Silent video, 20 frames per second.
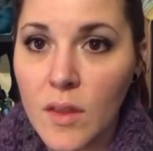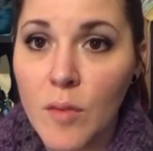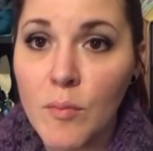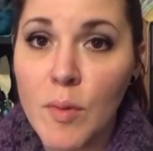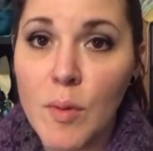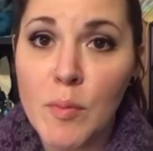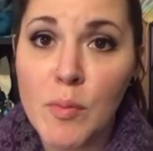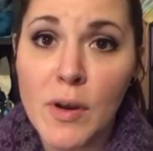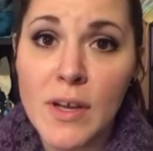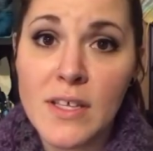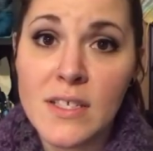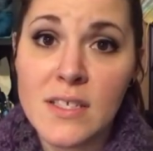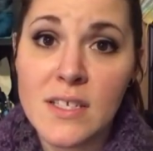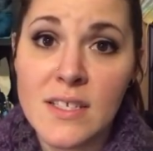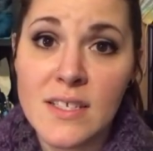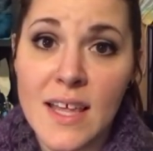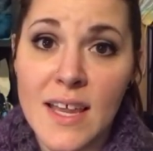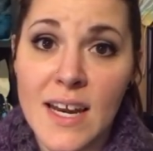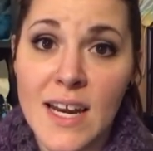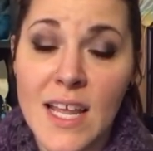But Bryce
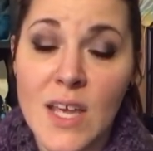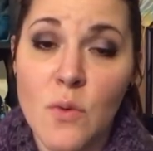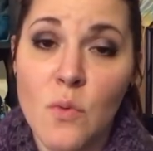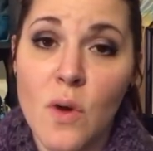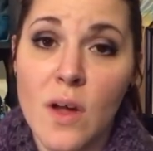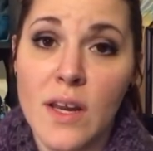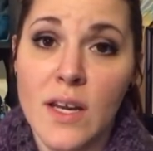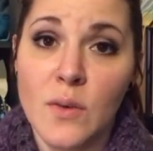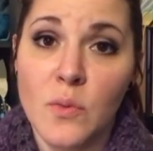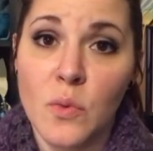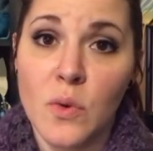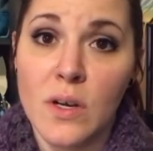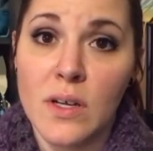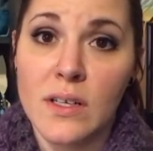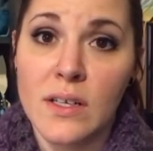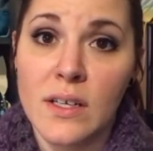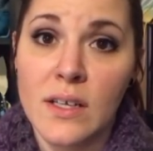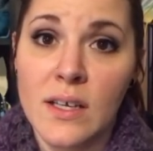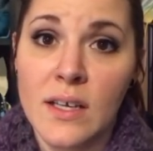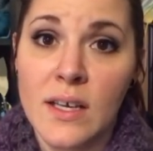decided he wanted
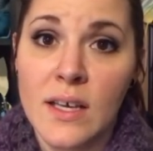one.